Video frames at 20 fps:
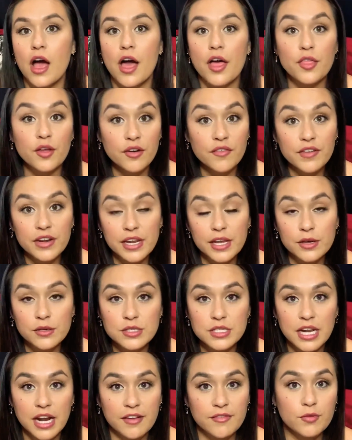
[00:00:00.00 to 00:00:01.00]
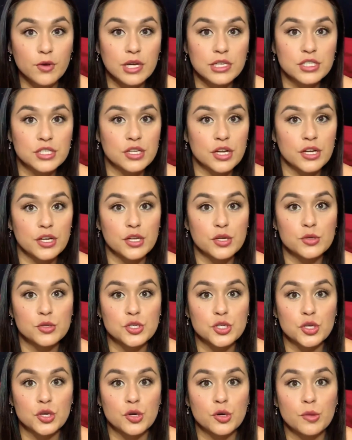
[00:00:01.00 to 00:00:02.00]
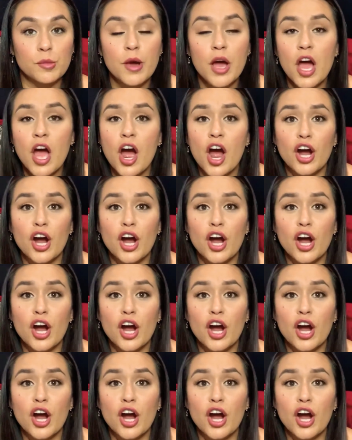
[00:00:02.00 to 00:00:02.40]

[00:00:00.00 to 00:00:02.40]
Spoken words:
other videos that I've watched on YouTube